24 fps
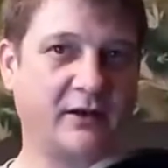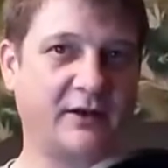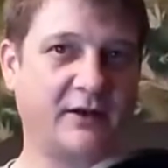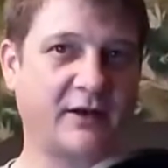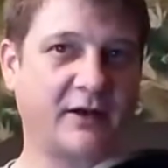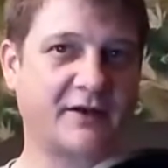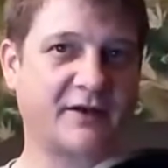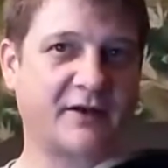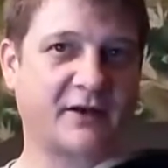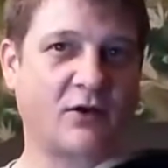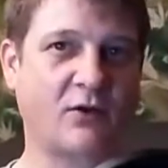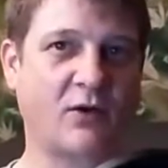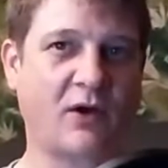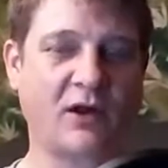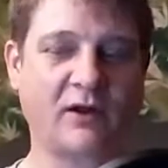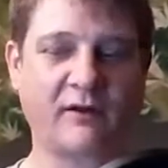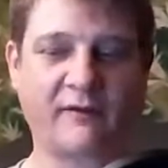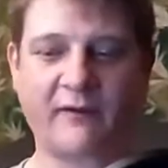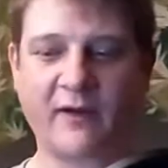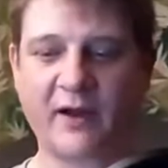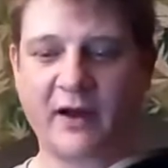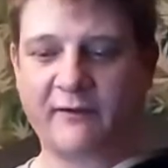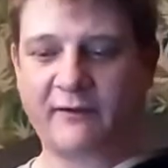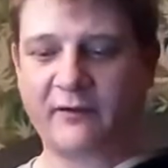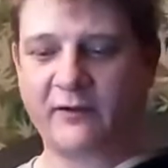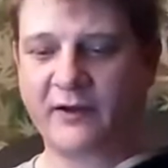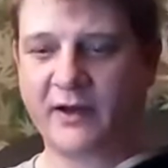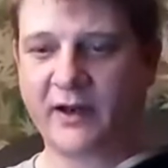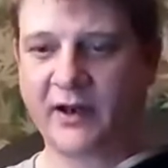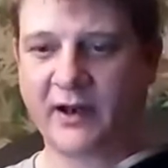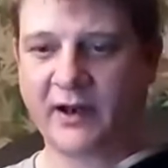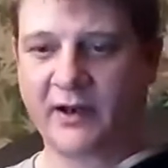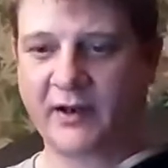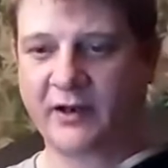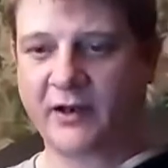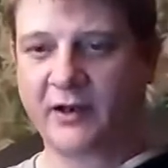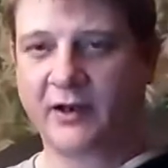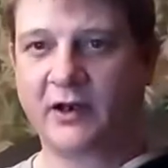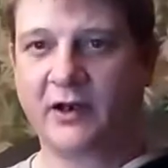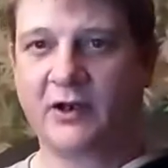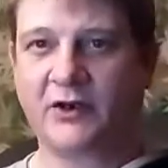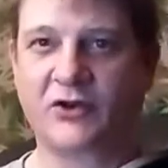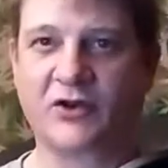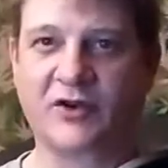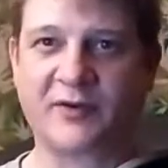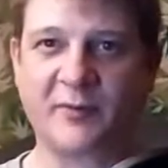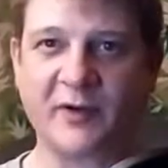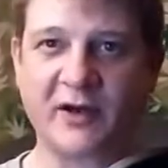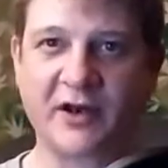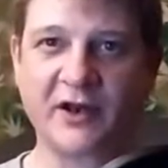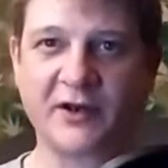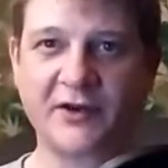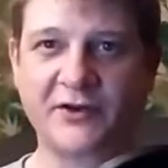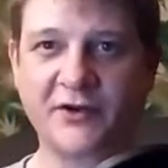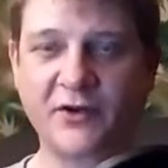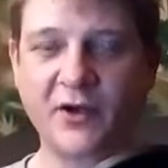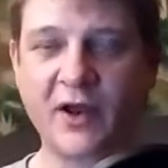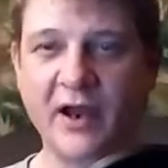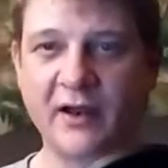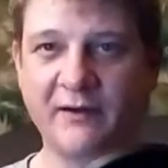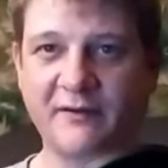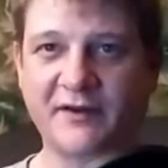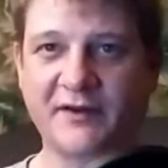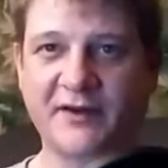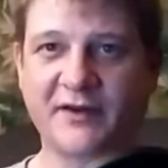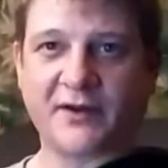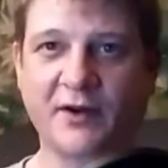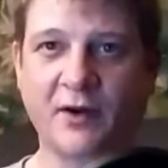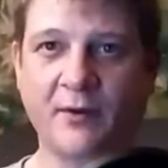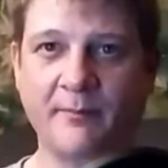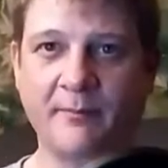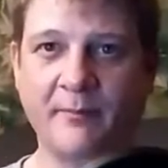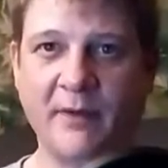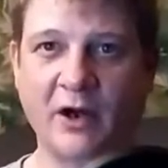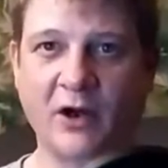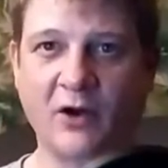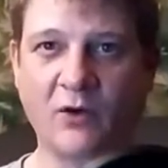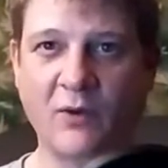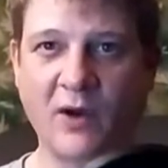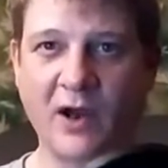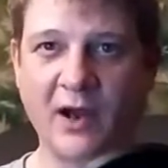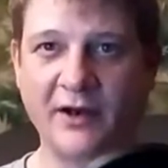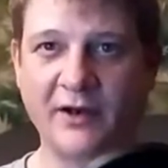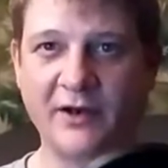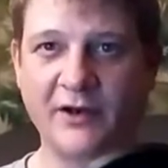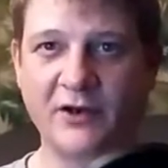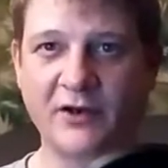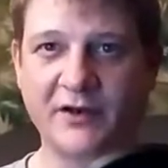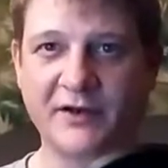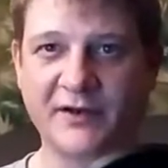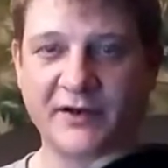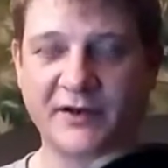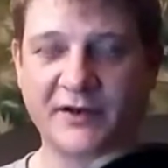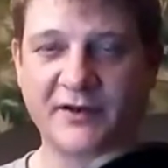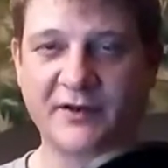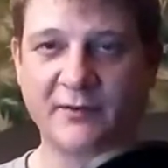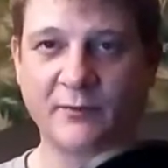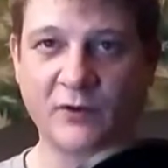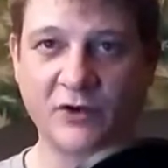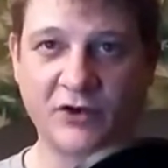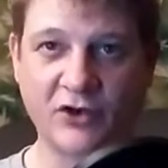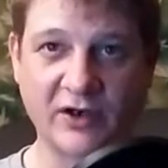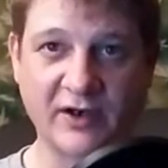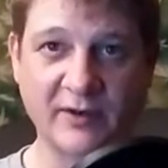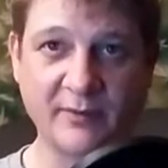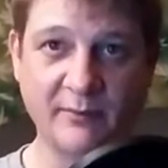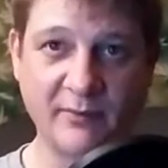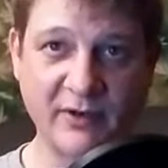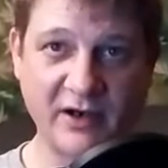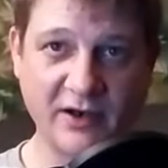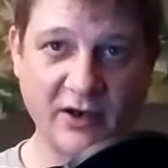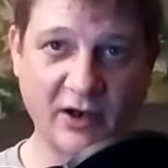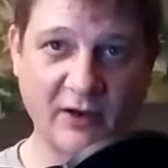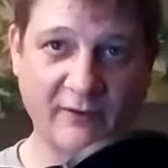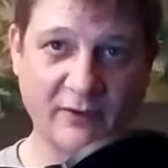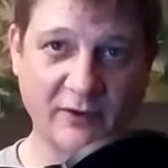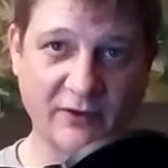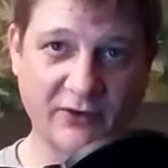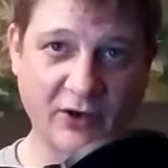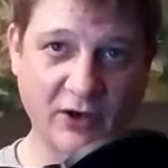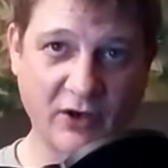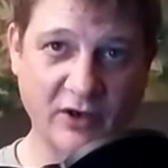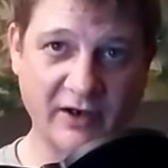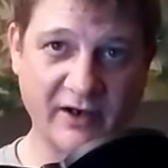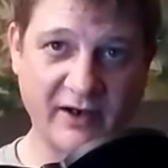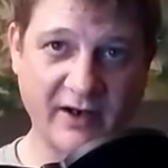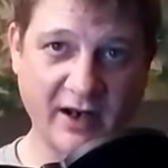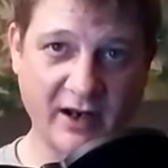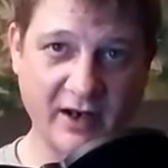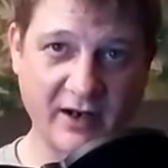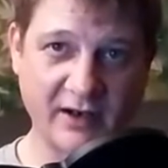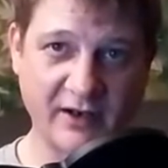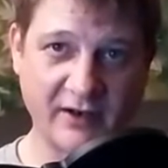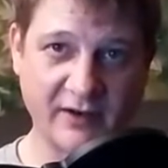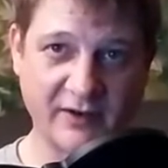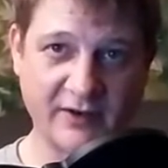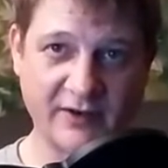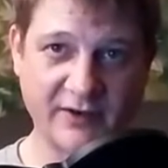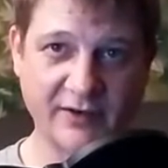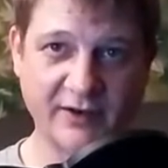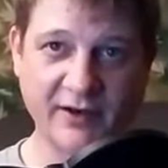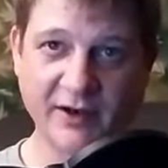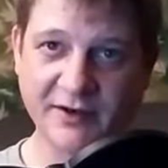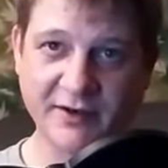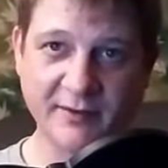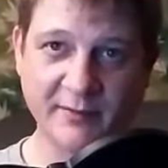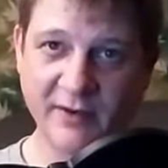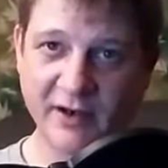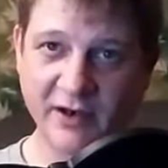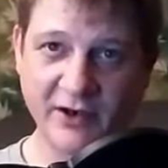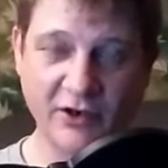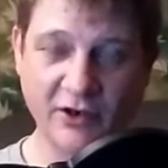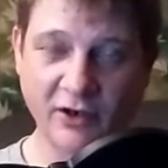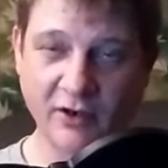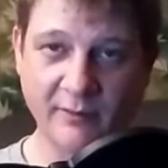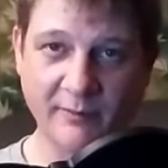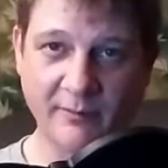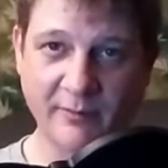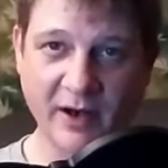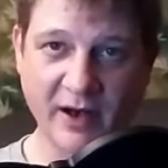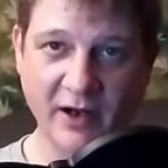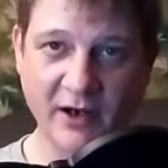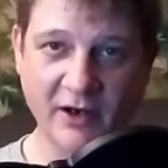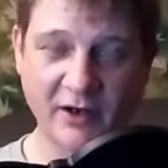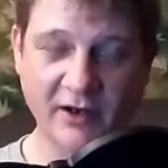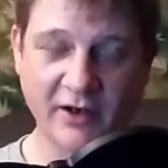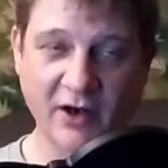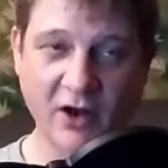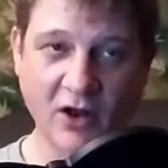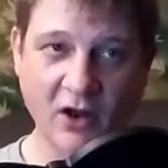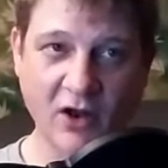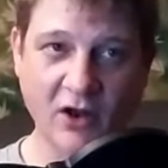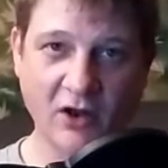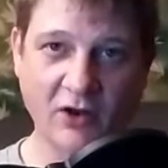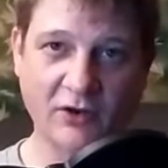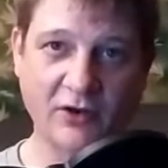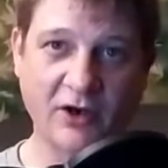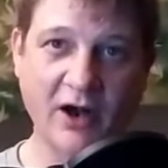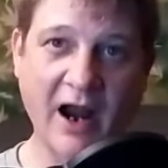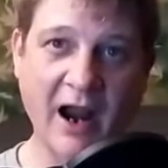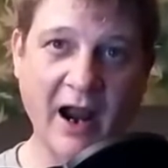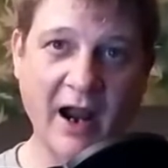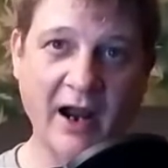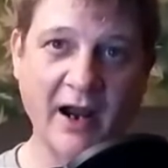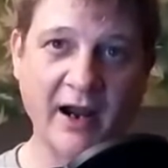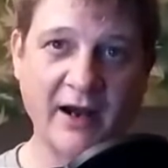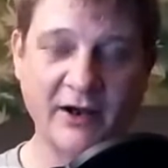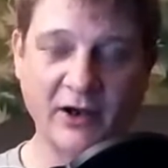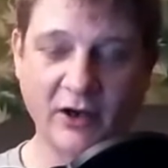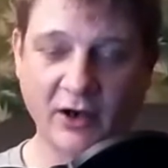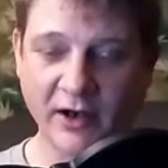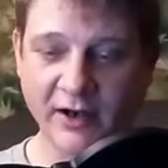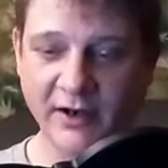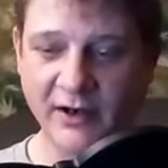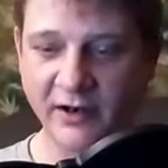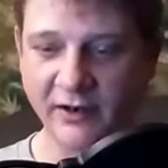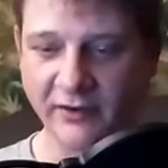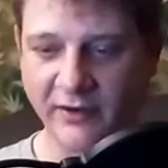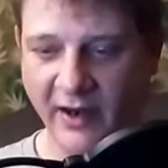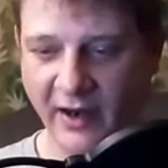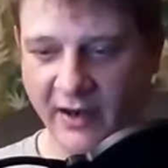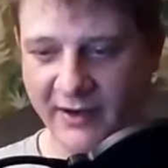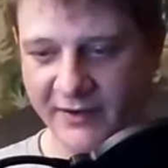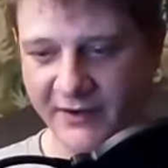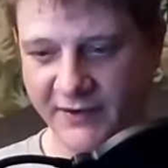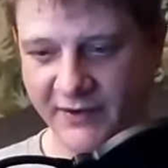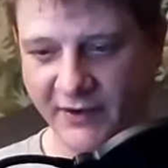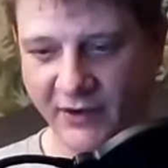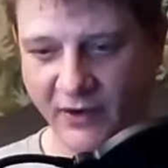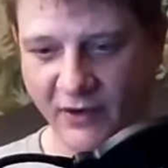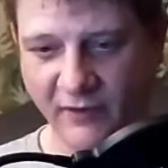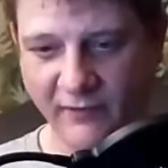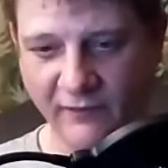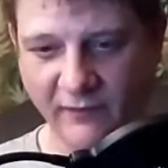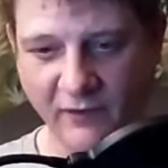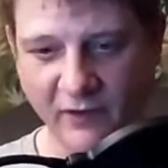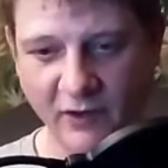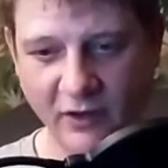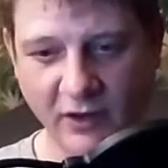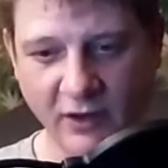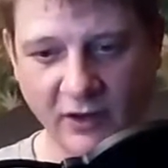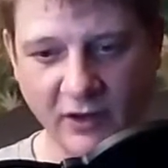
It doesn't qualify for that. Just because you have some marijuana in your system, which it can be there for 30 days, it doesn't mean you're impaired at all or high or any of that stuff.